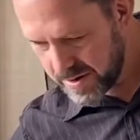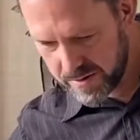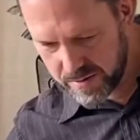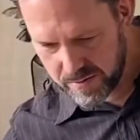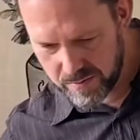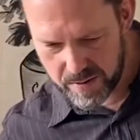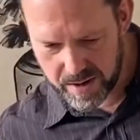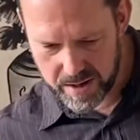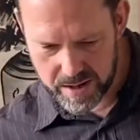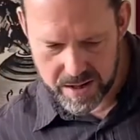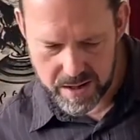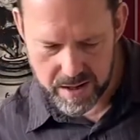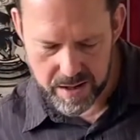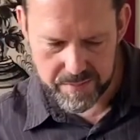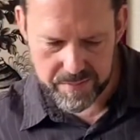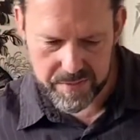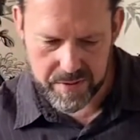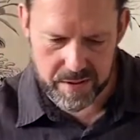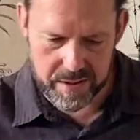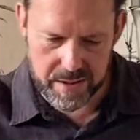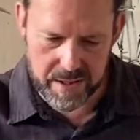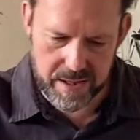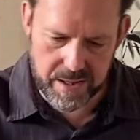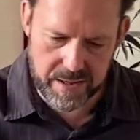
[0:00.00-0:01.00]
waking up
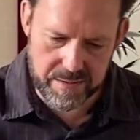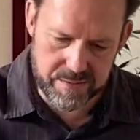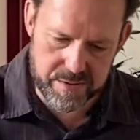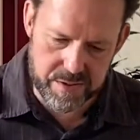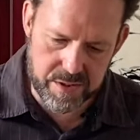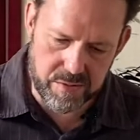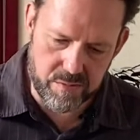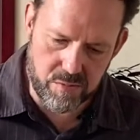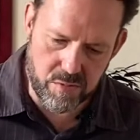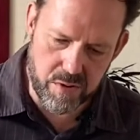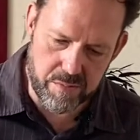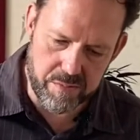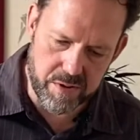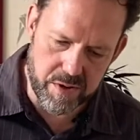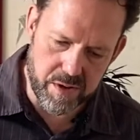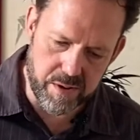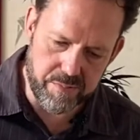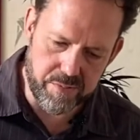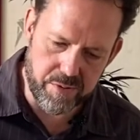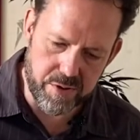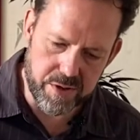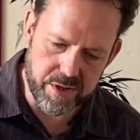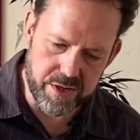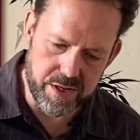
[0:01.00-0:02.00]
the leaves and warming
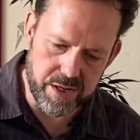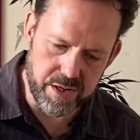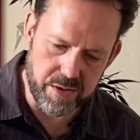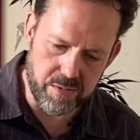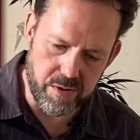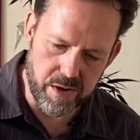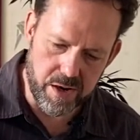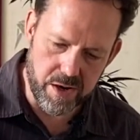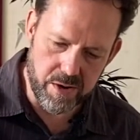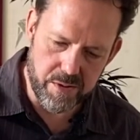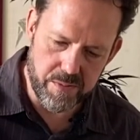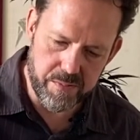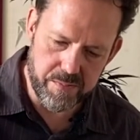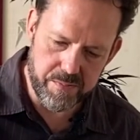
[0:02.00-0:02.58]
up our teaware.